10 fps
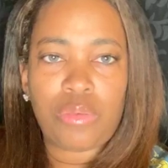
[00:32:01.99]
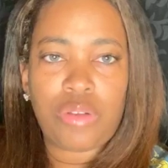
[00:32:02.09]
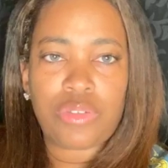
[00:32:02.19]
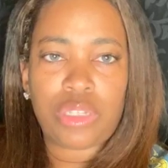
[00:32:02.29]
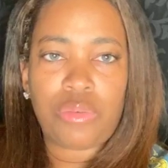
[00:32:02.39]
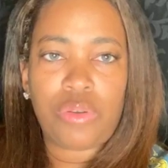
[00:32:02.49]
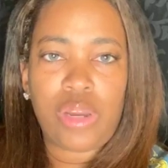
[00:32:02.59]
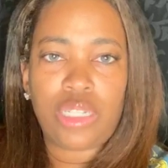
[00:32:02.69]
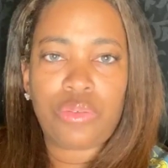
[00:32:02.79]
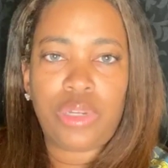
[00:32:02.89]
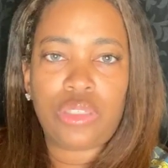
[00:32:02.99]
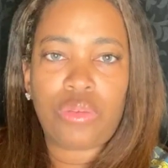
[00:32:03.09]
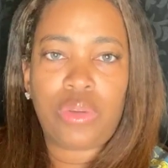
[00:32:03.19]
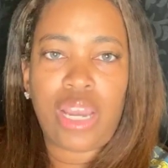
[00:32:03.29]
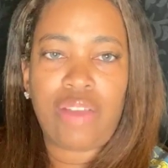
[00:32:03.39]
work for someone who had twins, or
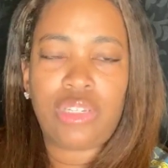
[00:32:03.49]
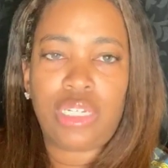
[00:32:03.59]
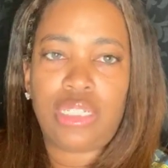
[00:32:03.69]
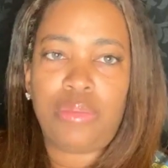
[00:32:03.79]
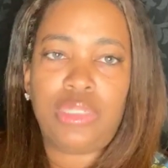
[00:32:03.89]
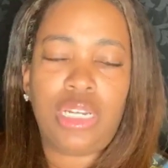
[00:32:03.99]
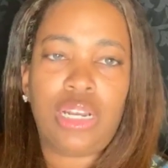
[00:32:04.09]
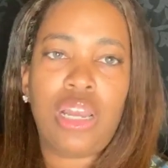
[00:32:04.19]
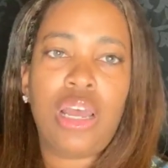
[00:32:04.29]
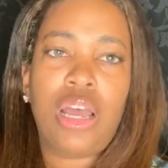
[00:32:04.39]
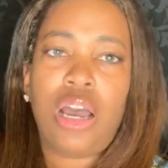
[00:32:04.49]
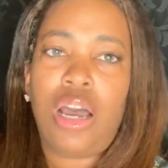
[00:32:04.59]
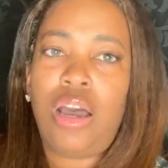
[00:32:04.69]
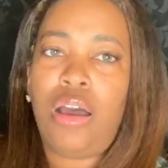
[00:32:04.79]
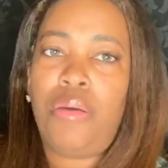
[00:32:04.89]
would I have to get a tummy tuck?
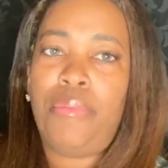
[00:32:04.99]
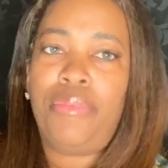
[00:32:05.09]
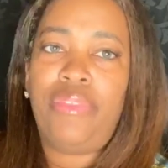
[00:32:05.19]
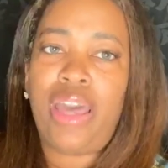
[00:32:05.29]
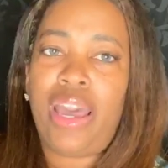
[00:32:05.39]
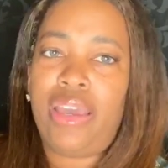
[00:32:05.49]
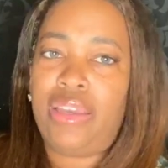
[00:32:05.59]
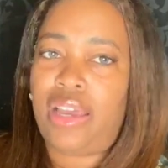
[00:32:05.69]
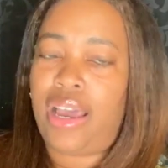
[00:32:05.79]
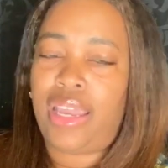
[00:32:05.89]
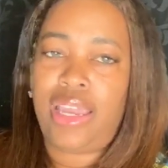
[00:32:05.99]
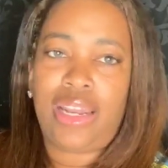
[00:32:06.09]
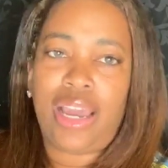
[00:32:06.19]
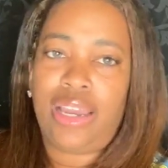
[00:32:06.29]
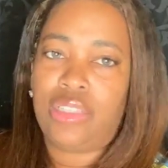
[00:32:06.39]
Um, that I
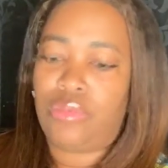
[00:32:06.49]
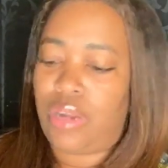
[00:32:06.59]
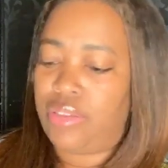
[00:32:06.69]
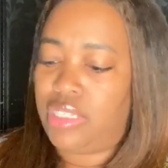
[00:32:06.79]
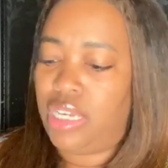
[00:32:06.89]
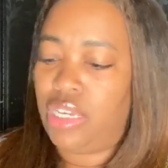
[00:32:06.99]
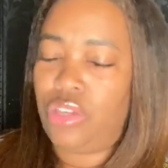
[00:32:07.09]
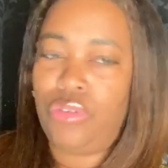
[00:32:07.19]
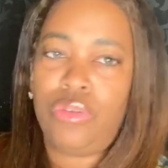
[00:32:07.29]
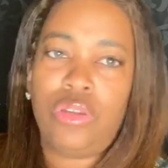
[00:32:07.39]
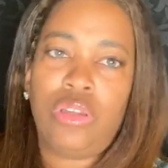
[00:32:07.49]
cannot answer without seeing you.